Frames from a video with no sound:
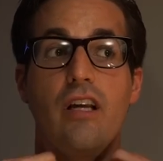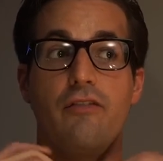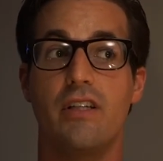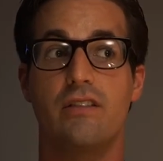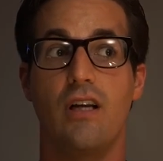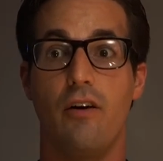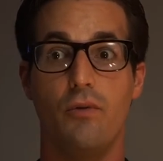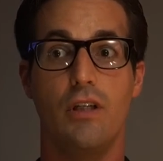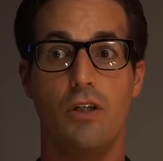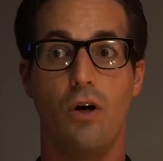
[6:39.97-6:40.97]
if it's not
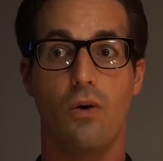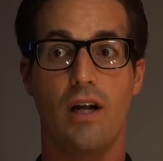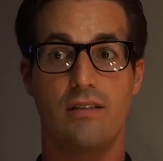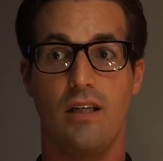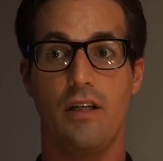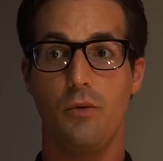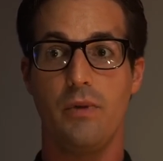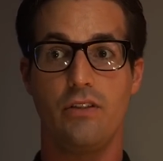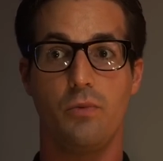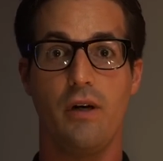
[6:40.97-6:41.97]
really cold outside, you'll
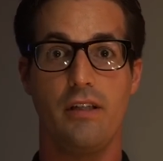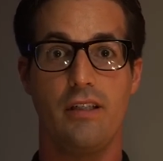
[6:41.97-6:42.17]
be sweating